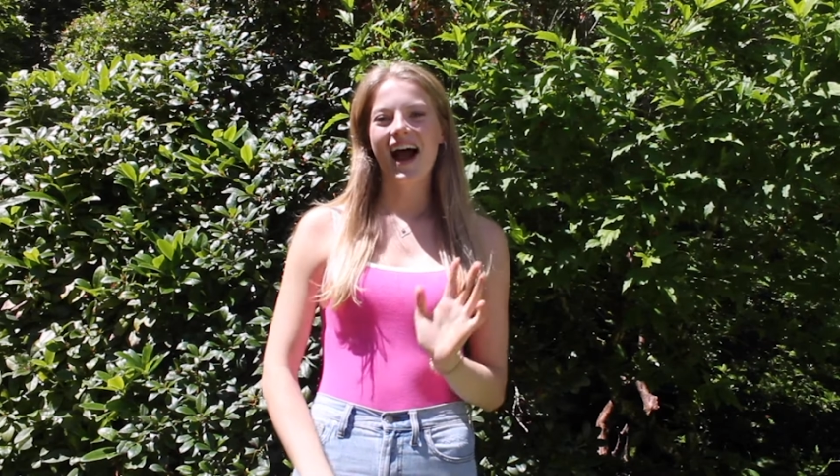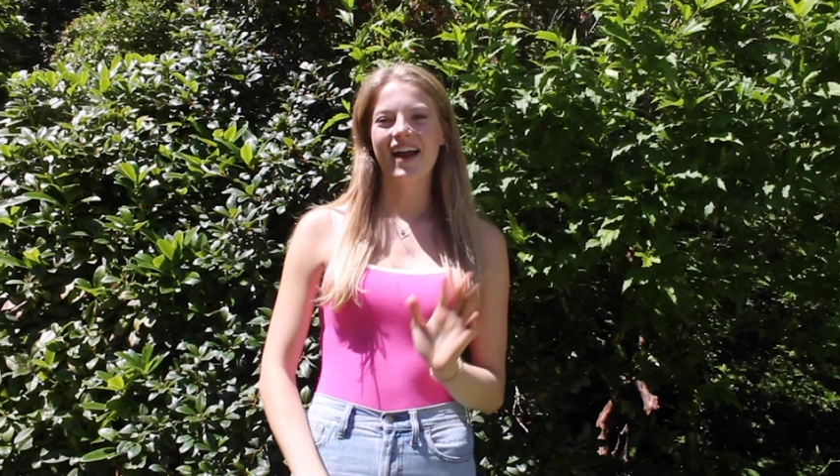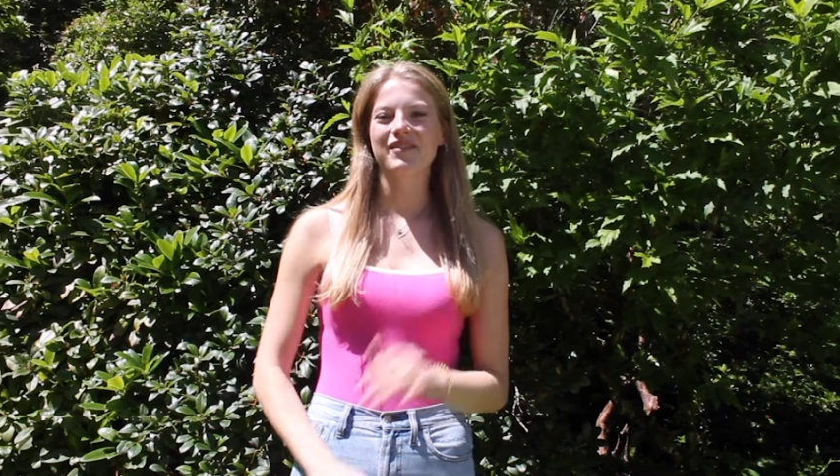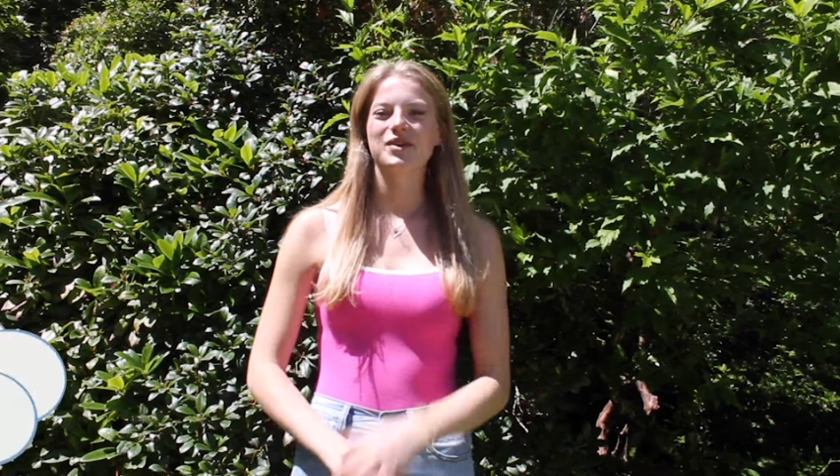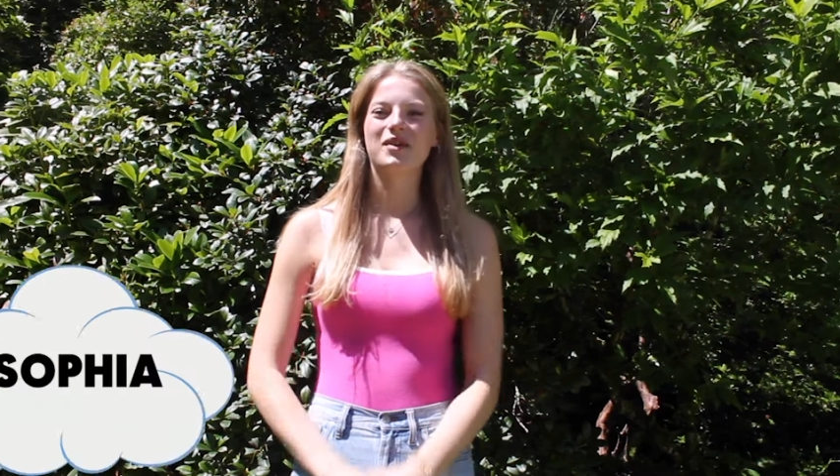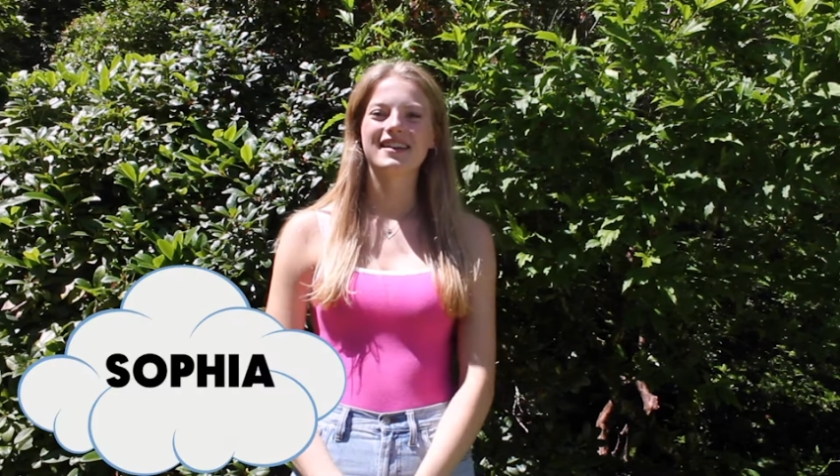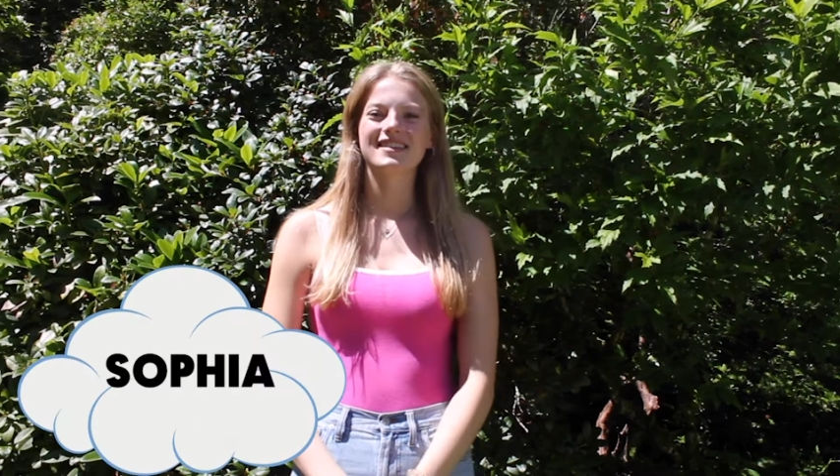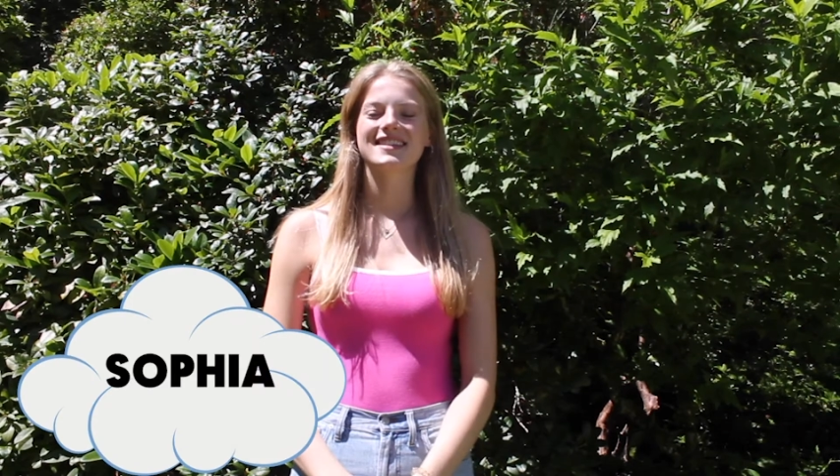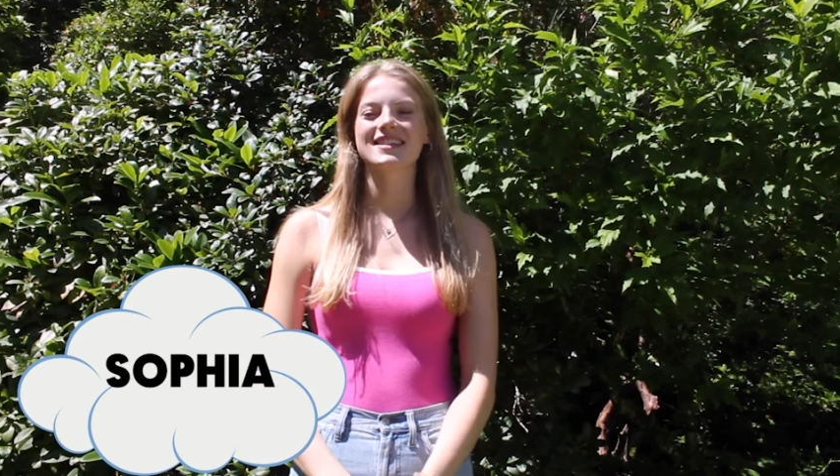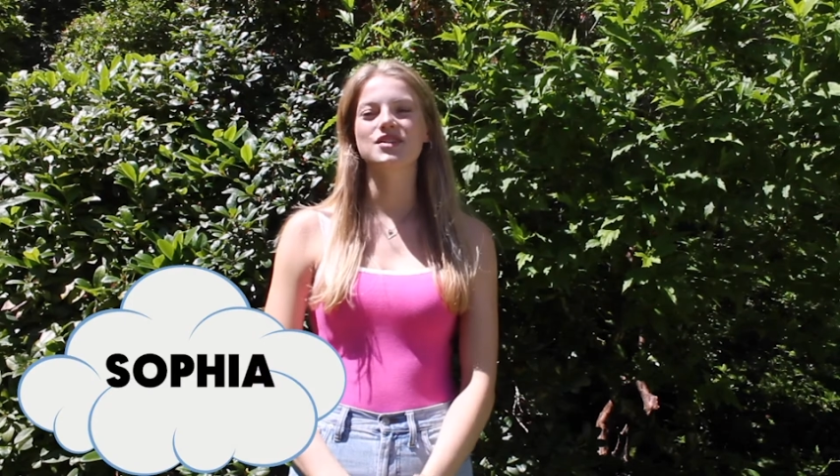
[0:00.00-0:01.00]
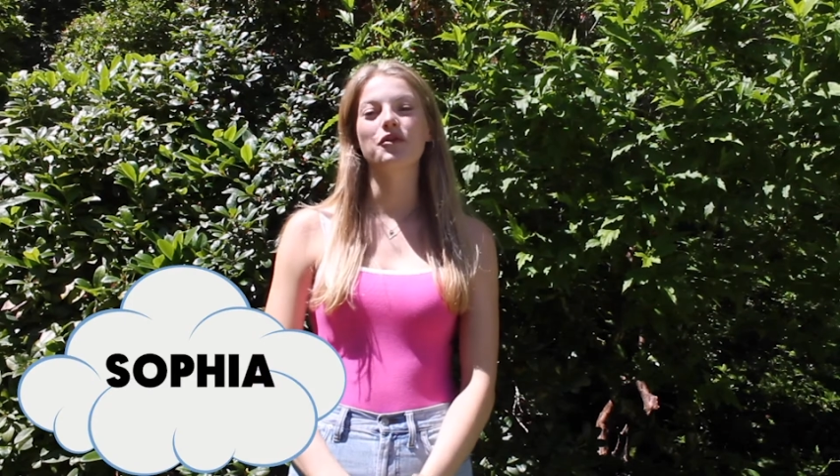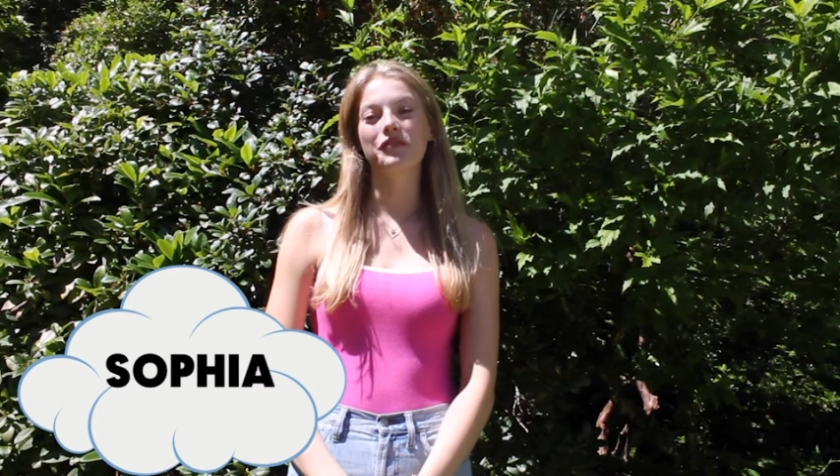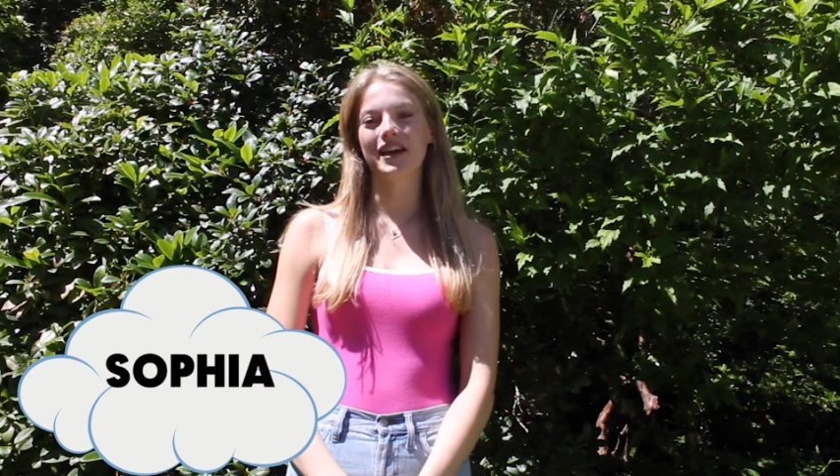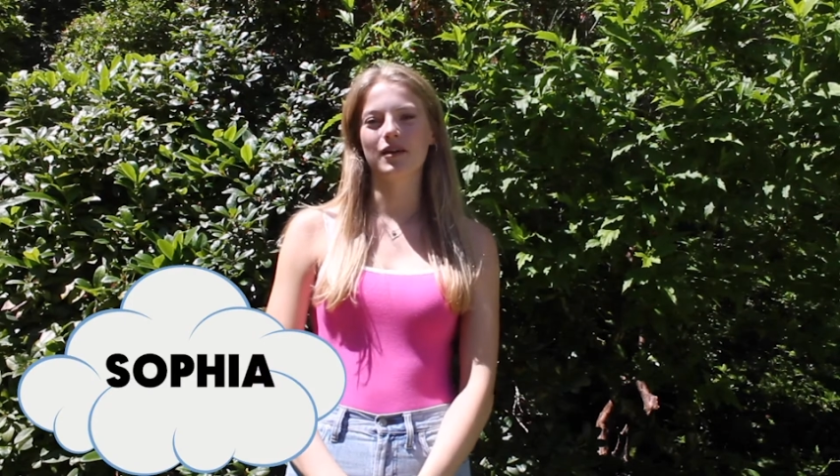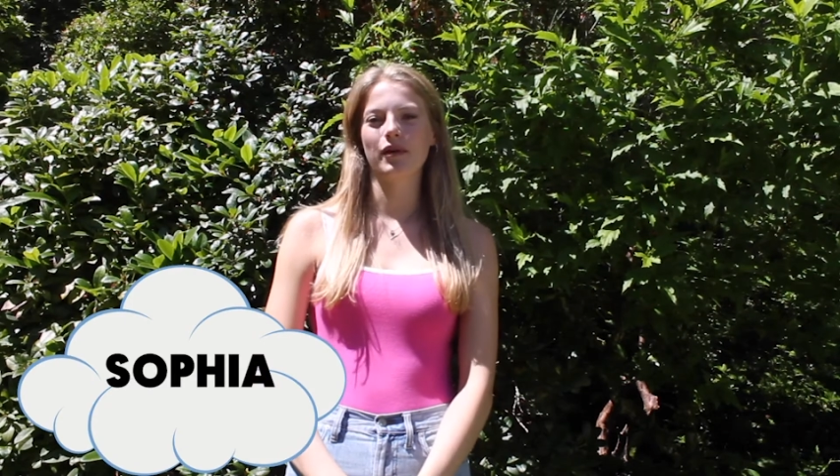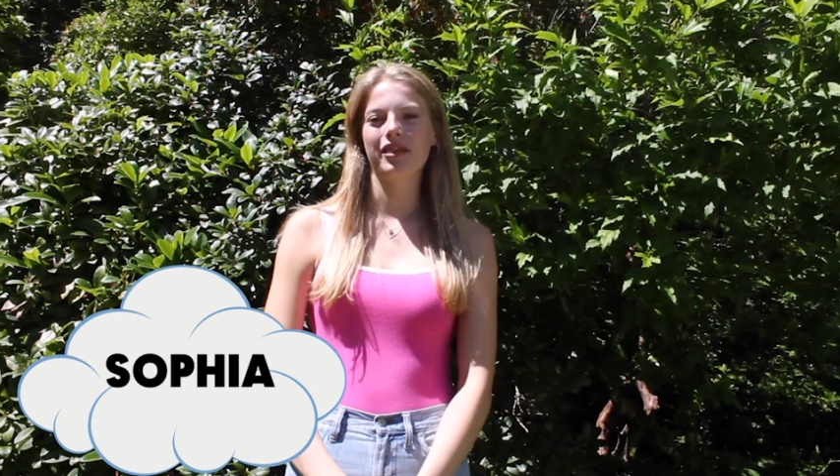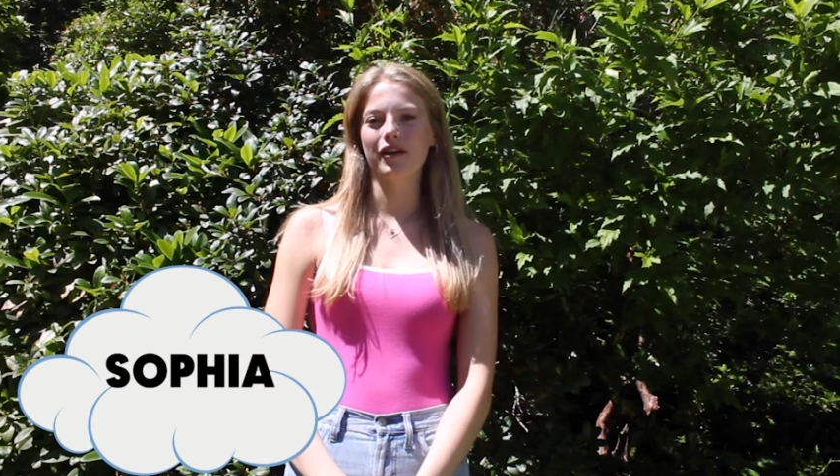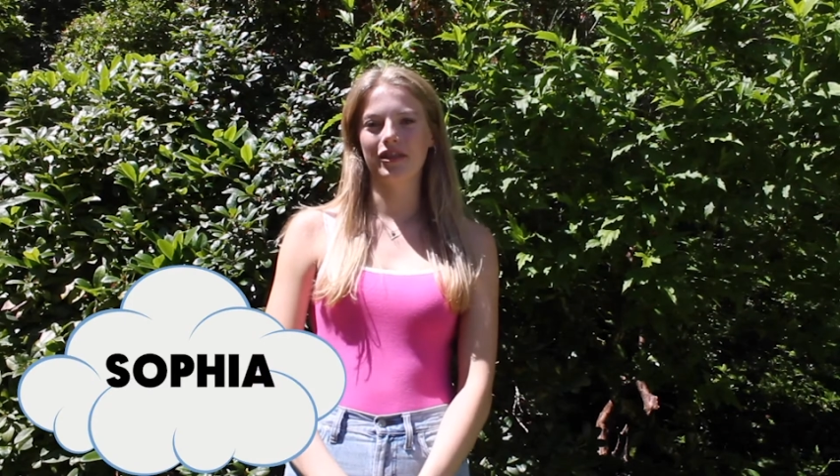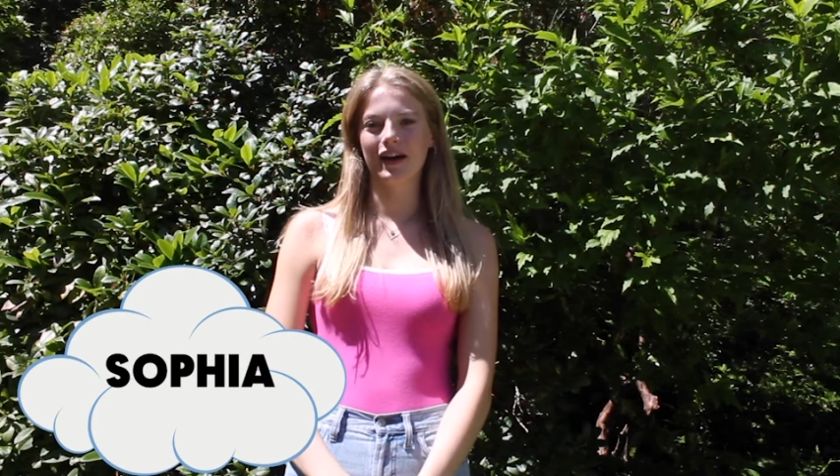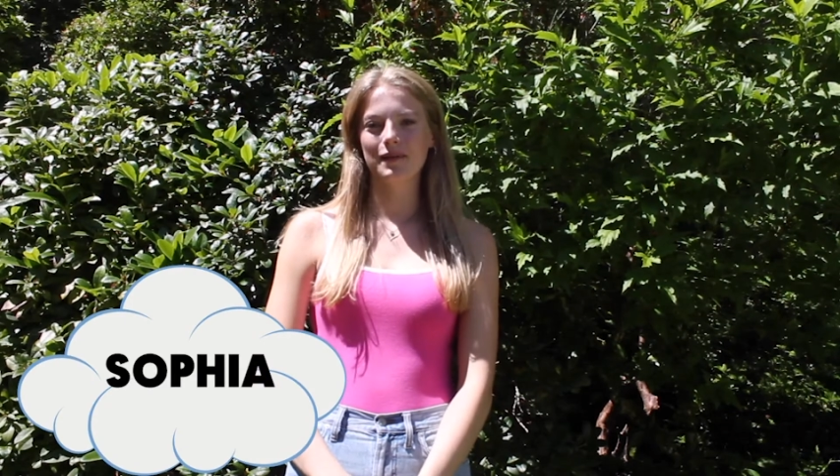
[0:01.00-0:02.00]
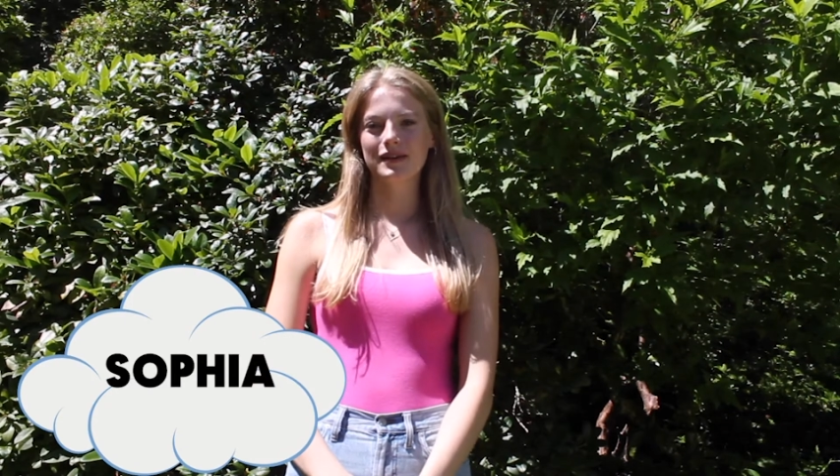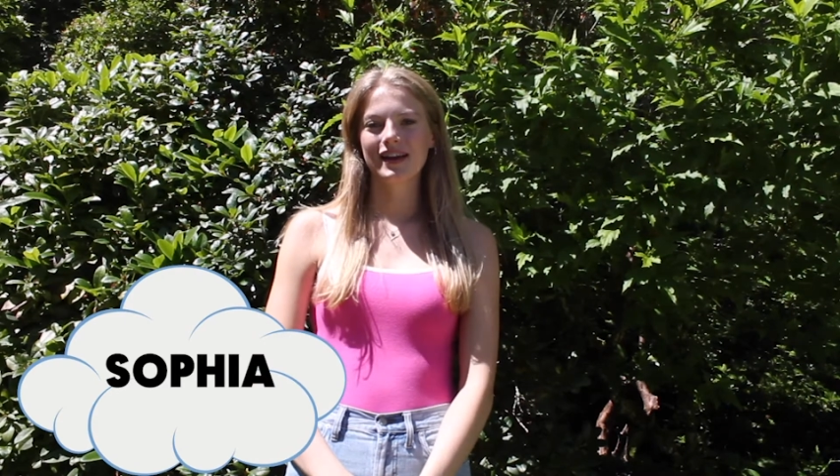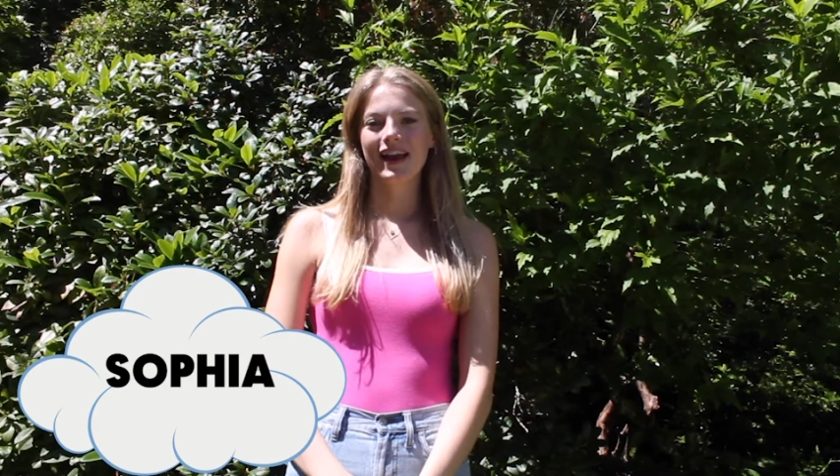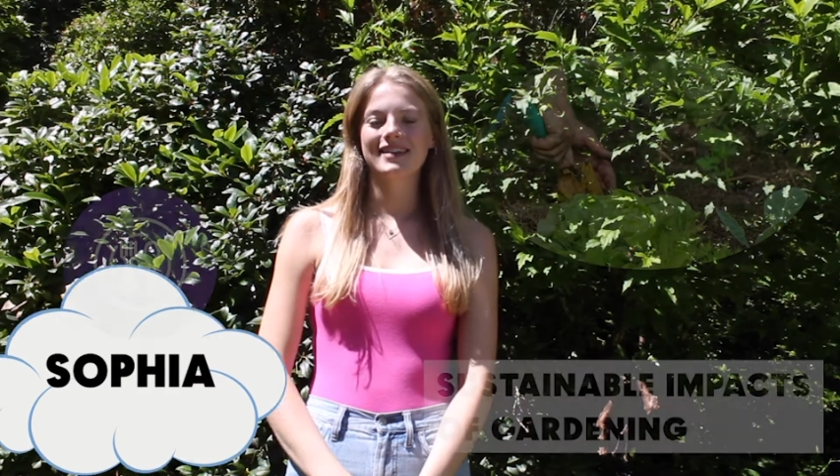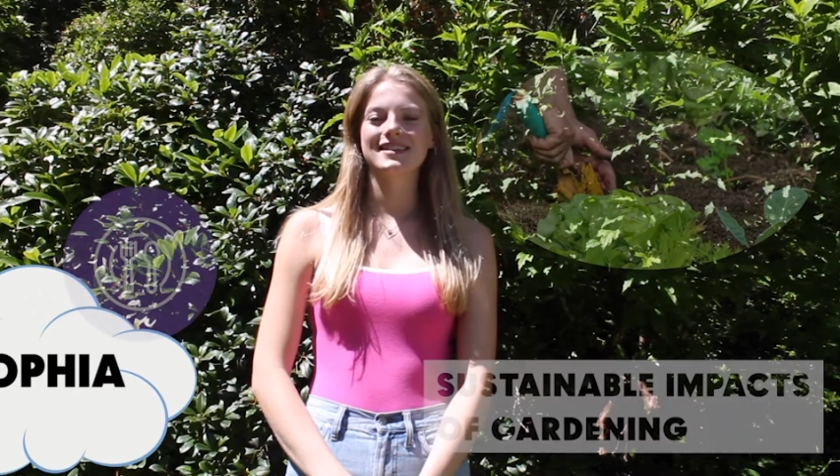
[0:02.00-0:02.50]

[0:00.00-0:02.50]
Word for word: Hi everyone, this is Sophia with EarthUP,